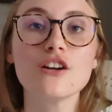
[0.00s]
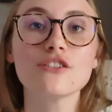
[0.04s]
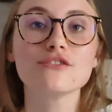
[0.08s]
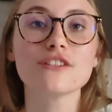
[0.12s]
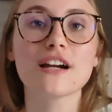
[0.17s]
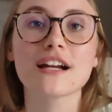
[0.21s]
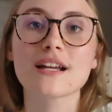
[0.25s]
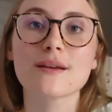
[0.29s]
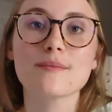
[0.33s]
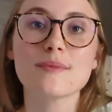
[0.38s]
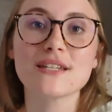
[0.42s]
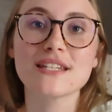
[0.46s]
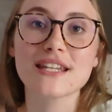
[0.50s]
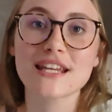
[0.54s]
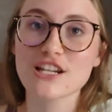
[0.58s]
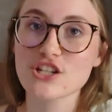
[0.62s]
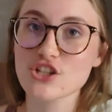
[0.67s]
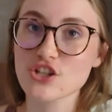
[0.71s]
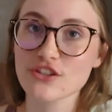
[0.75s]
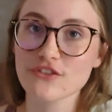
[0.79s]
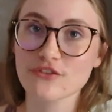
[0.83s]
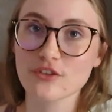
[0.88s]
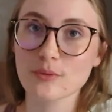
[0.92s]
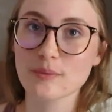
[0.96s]

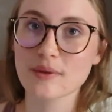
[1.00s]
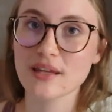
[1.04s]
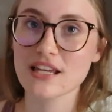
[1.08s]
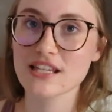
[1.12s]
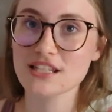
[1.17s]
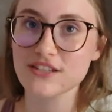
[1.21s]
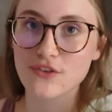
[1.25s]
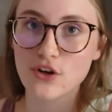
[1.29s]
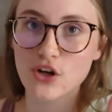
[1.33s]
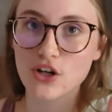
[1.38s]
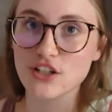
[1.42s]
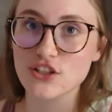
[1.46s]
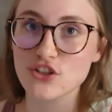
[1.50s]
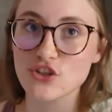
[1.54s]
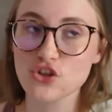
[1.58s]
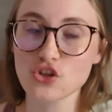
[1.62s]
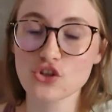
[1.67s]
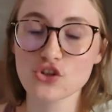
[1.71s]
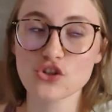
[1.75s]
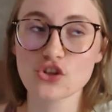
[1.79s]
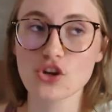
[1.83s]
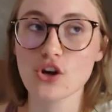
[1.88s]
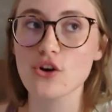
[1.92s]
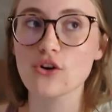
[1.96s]
recommendations for me as far as
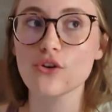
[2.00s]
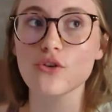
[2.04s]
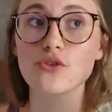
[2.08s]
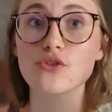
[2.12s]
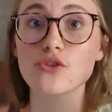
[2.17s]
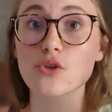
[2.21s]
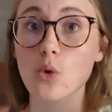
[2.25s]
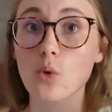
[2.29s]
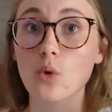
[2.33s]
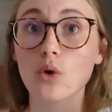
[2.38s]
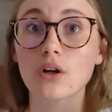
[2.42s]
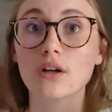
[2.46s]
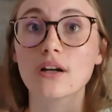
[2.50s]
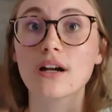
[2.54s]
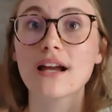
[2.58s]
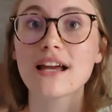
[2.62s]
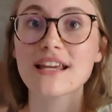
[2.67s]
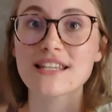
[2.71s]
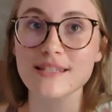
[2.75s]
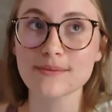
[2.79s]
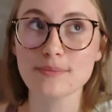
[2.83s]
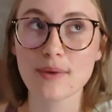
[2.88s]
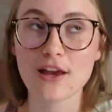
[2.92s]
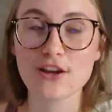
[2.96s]
shows or
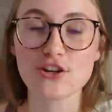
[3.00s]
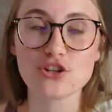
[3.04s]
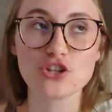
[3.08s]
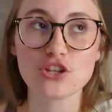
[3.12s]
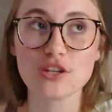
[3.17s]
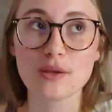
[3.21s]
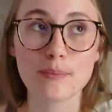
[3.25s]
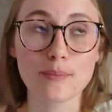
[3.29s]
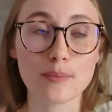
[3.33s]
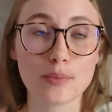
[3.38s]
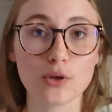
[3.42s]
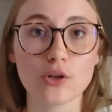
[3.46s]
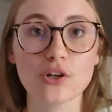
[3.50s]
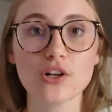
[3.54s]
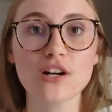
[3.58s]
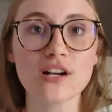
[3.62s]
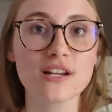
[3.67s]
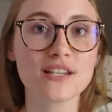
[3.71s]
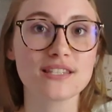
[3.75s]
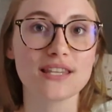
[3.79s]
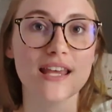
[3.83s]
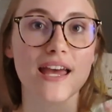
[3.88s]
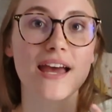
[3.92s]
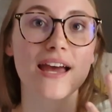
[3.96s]
especially
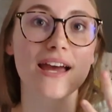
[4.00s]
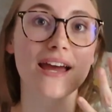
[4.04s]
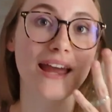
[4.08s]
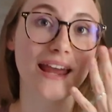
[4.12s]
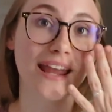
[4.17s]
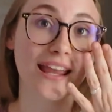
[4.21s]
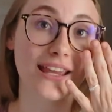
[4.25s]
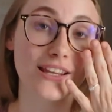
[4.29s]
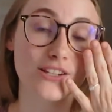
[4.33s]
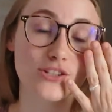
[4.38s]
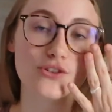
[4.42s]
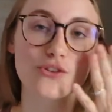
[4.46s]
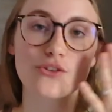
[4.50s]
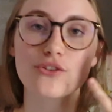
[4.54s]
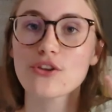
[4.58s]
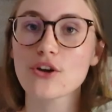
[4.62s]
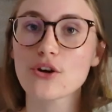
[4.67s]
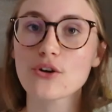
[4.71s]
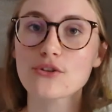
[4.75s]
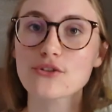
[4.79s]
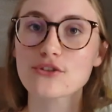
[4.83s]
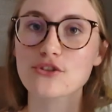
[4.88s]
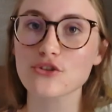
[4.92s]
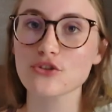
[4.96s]
books that handle
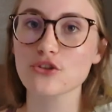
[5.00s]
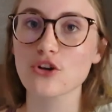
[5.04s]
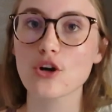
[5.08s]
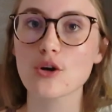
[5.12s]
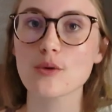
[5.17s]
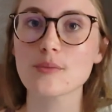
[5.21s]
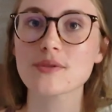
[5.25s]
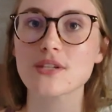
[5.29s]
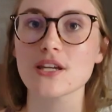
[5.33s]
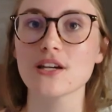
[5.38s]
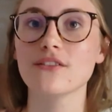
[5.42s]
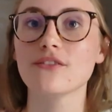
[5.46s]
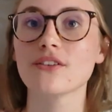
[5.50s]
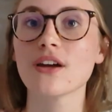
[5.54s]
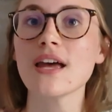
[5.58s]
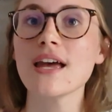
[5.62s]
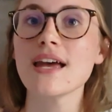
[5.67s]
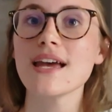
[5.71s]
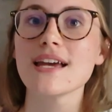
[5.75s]
those tropes of